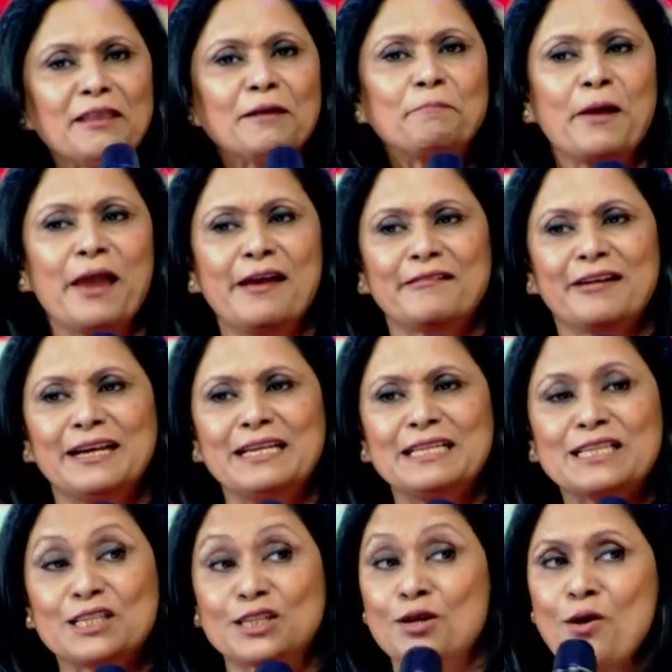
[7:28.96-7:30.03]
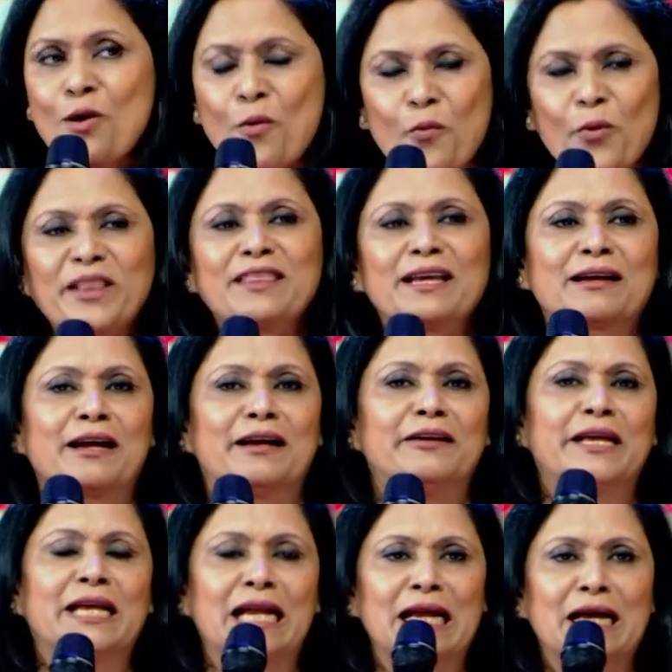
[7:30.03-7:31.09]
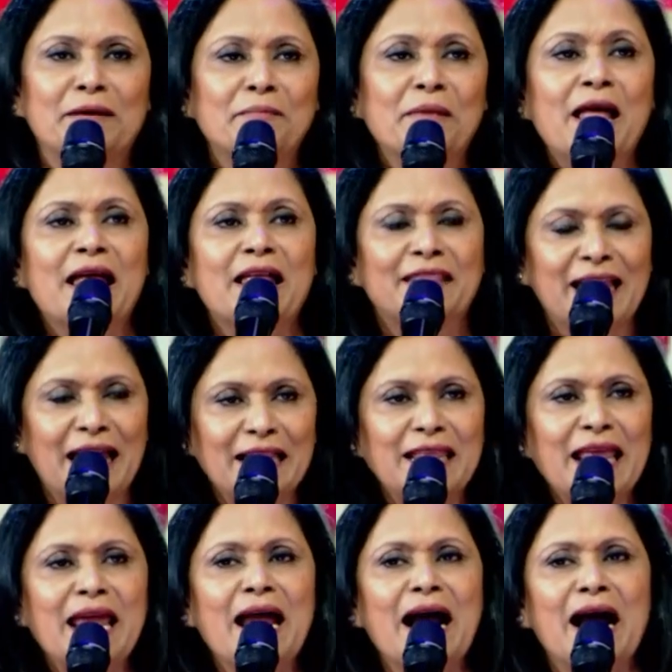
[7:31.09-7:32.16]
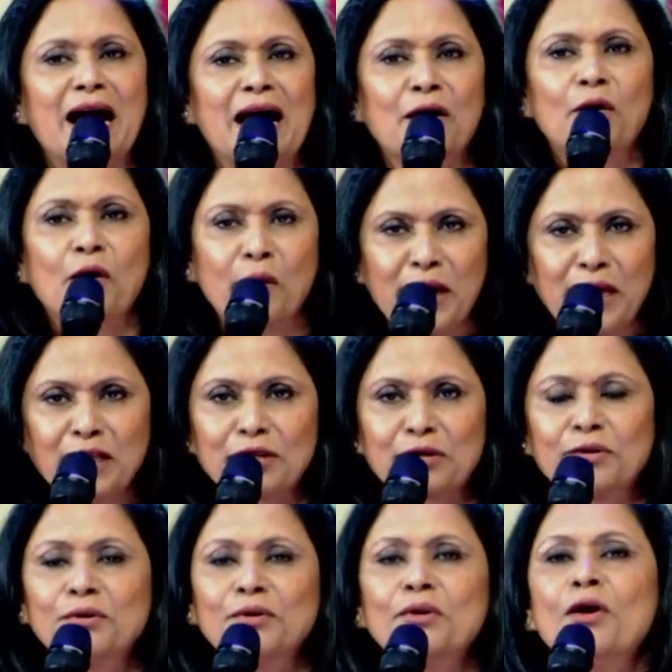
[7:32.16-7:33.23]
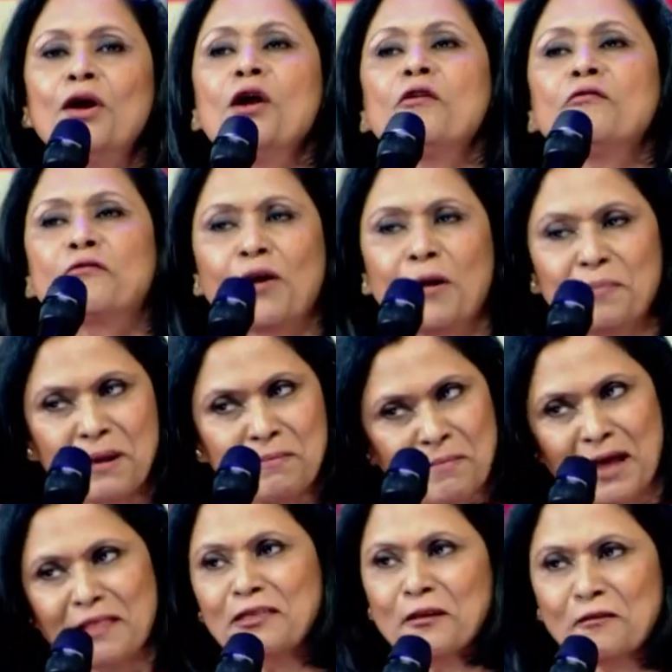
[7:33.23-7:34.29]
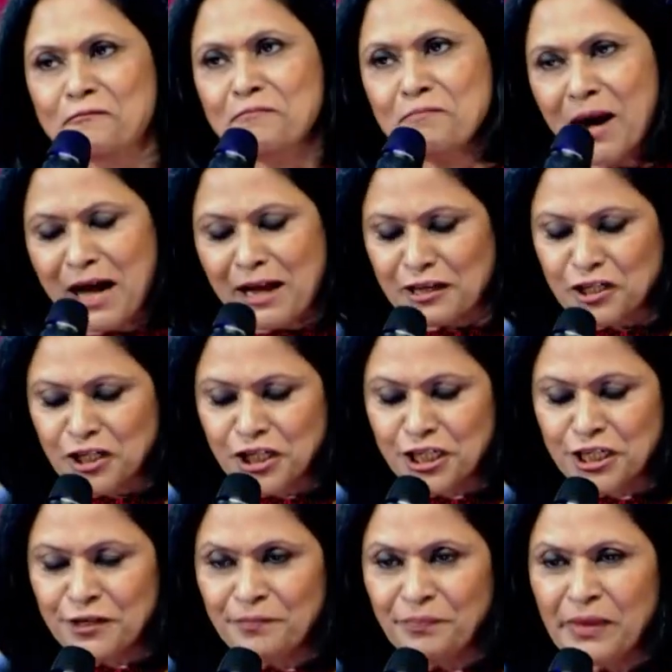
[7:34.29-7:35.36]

the parents with the curriculum that they are going through from the month of March.